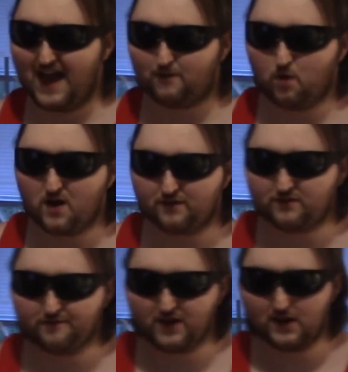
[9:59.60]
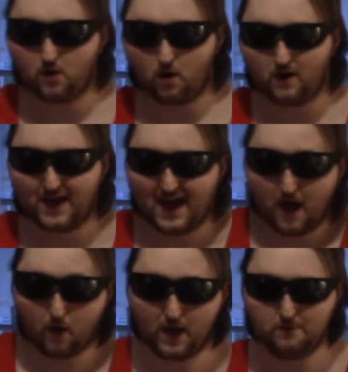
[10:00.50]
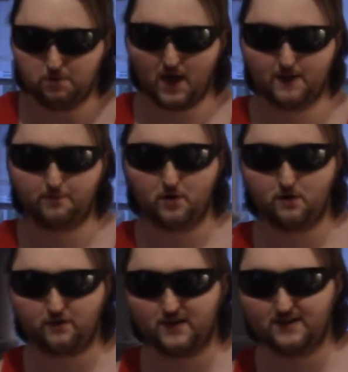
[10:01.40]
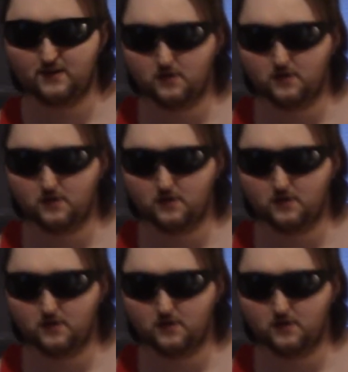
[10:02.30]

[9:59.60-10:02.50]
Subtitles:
was the video on how a blind person